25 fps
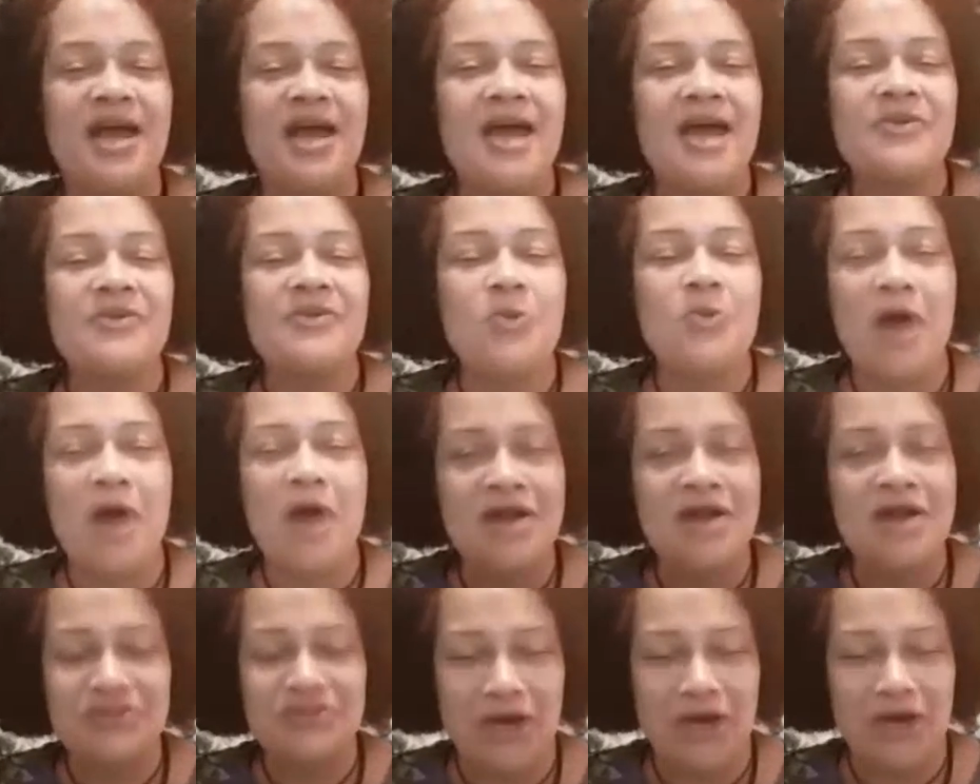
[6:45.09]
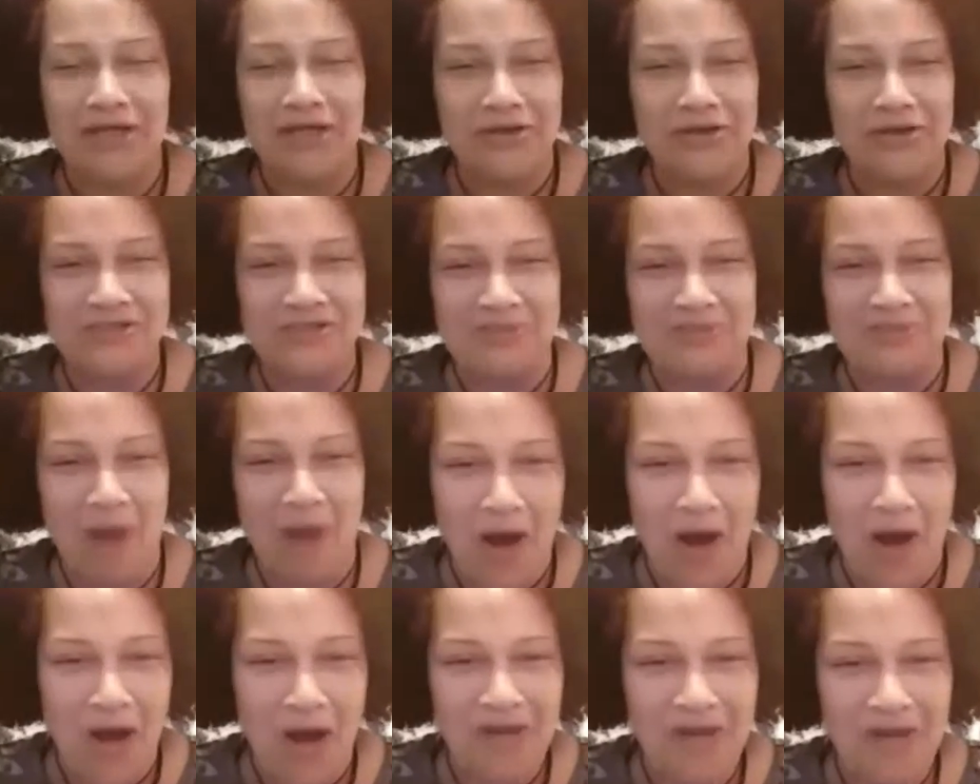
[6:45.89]
And the words are a little
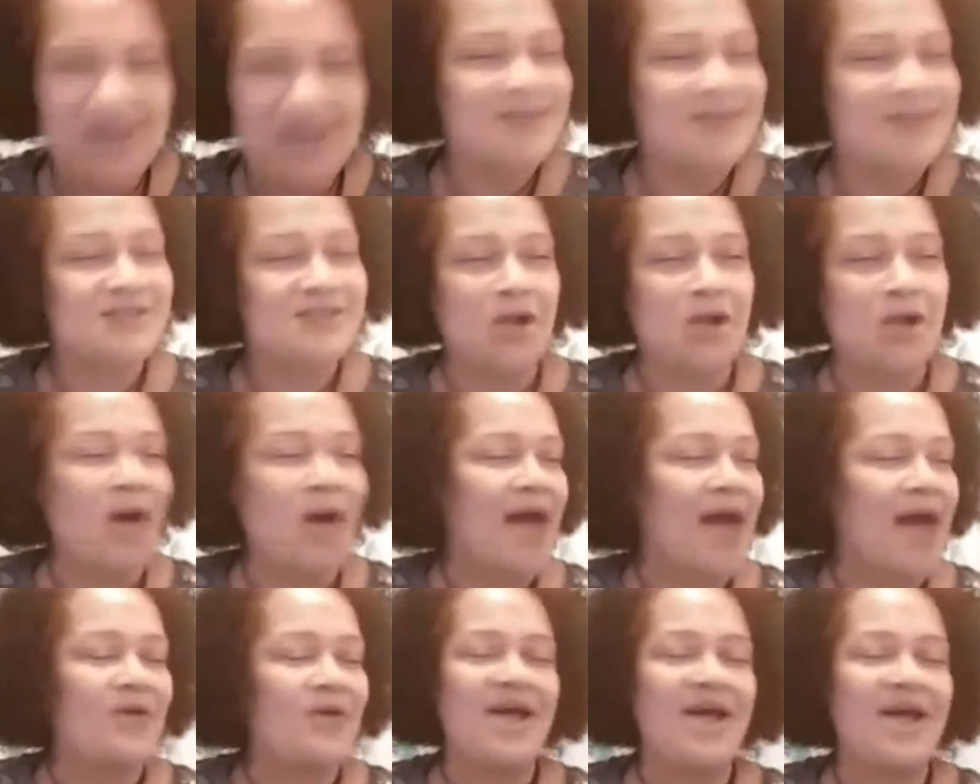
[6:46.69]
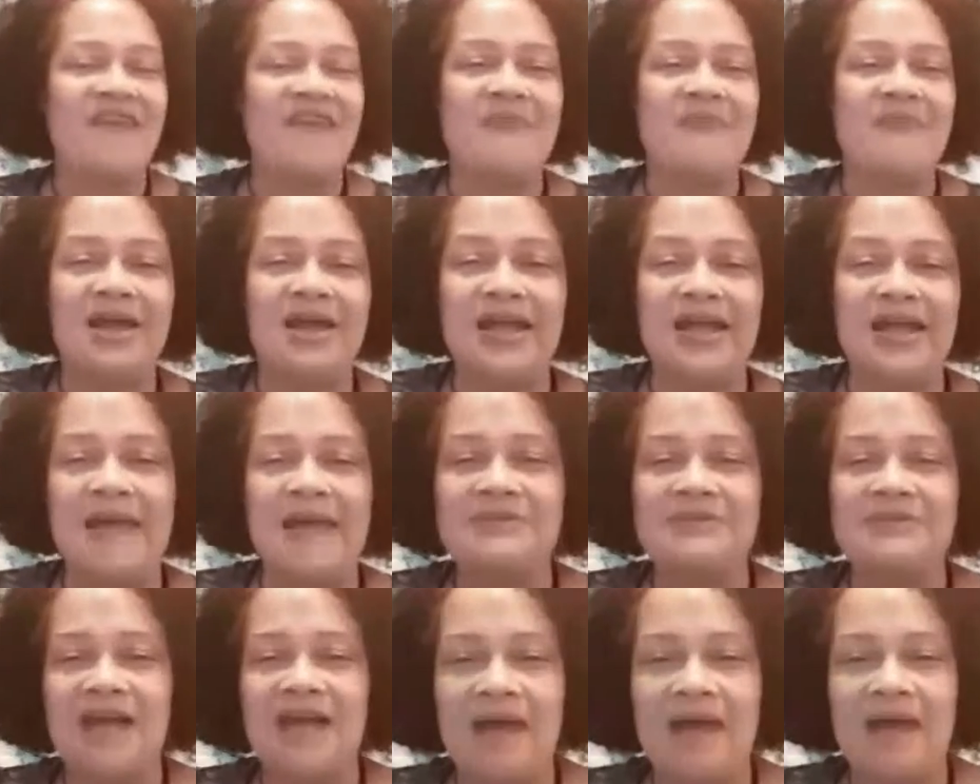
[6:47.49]
small. So I don't have my
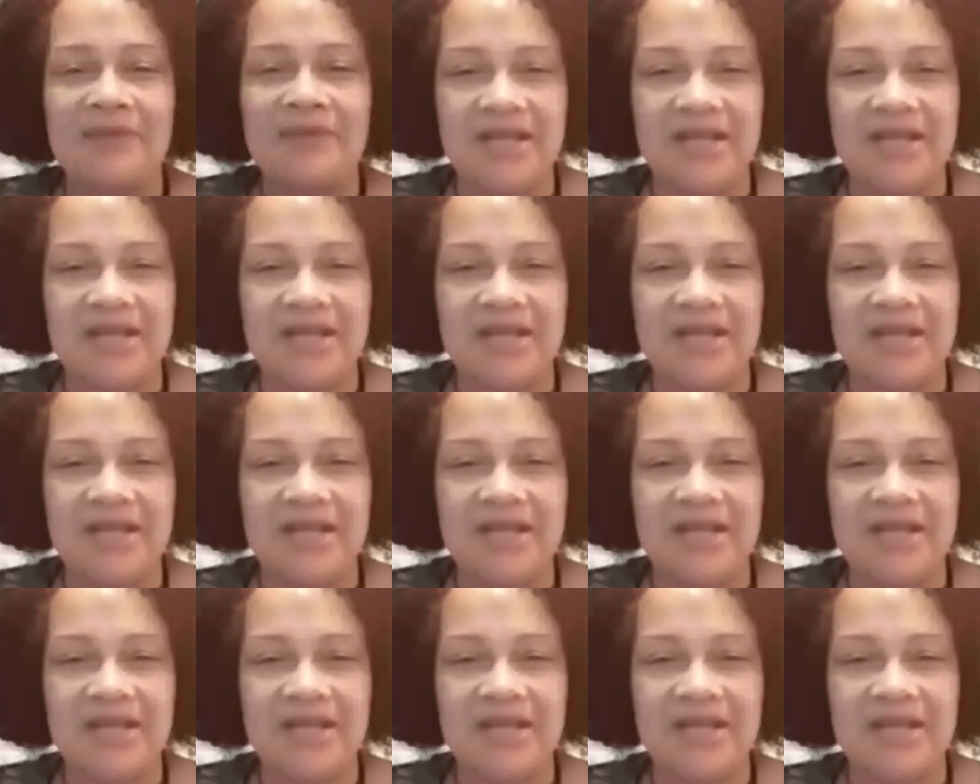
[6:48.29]
laptop.